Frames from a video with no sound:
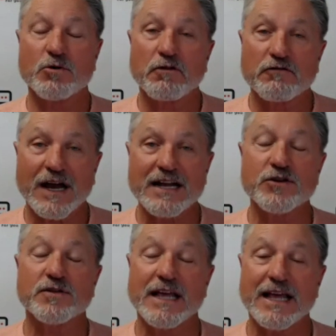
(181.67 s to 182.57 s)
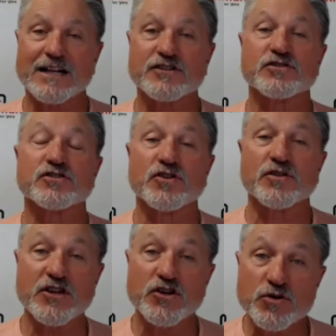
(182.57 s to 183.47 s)
that will provide you the answers
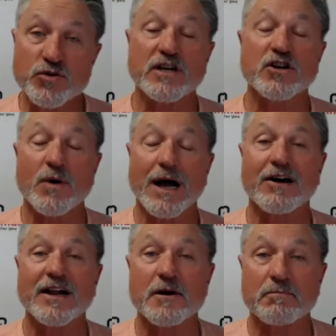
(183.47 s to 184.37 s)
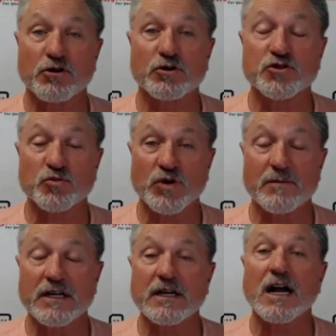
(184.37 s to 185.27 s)
so that you can go out and approach
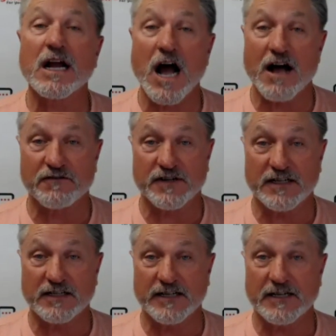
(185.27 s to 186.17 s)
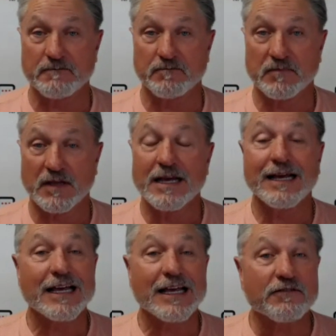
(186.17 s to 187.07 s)
women confidently.
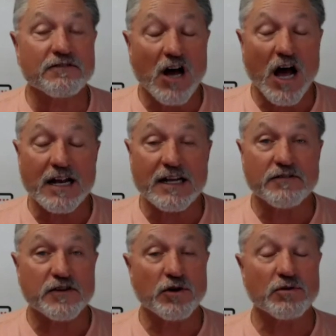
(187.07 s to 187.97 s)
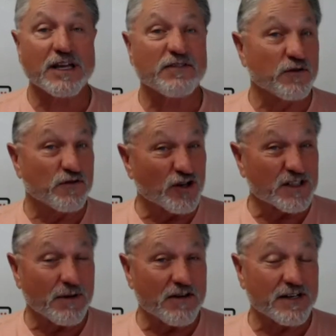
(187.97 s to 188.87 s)
If not, if you don't, if you've
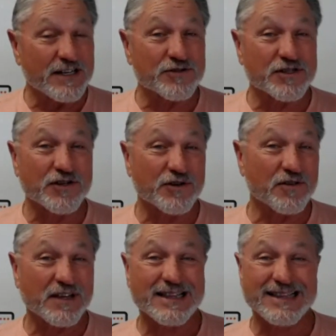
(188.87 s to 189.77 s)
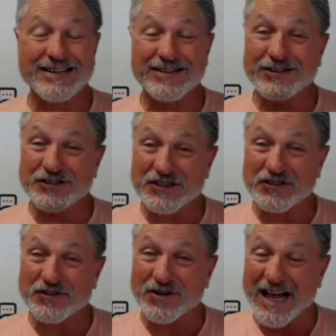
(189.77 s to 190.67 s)
looked at my videos and you don't think you
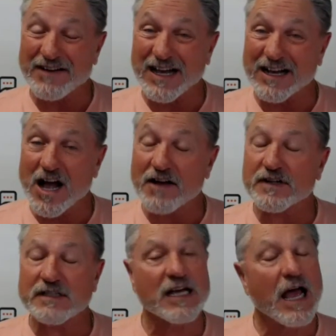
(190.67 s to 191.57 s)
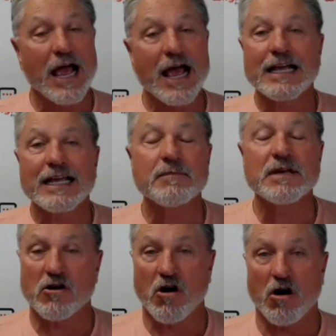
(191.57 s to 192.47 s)
still don't have that confidence, give
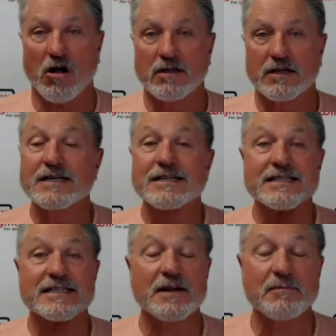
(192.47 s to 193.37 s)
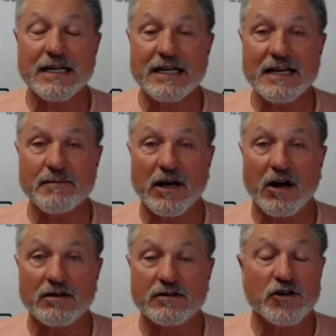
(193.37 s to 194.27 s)
me a call, send me an
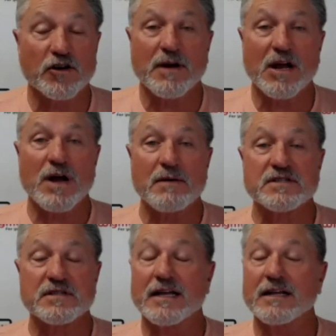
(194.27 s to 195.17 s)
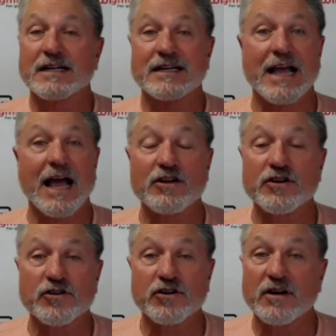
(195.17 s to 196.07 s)
email, go to my website,
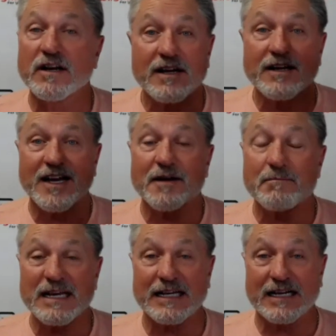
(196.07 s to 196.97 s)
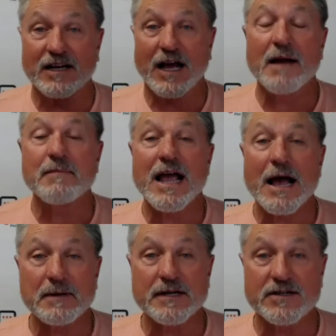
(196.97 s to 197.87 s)
calendar meeting.
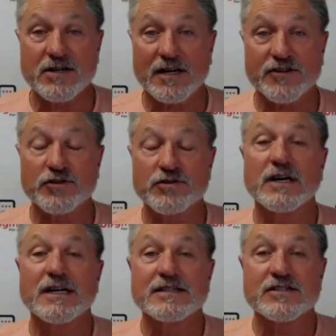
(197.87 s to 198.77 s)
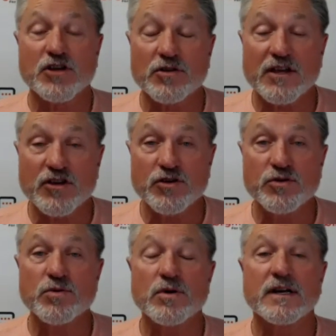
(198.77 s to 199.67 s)
Happy to talk to you so that
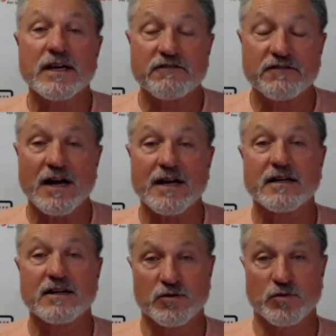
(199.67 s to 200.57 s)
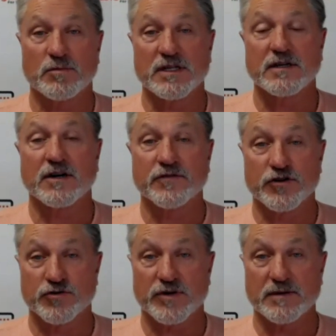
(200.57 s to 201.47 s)
you can find the woman of
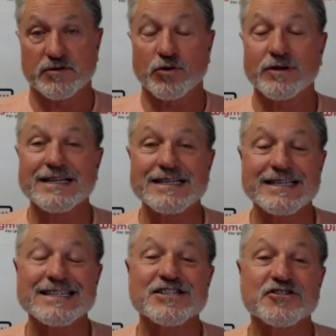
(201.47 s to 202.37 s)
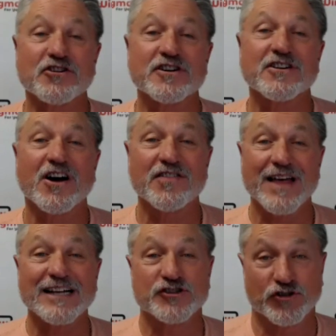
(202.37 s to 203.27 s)
your dreams or at least get started
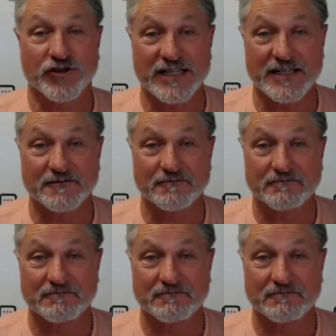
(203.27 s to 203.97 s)
on that journey.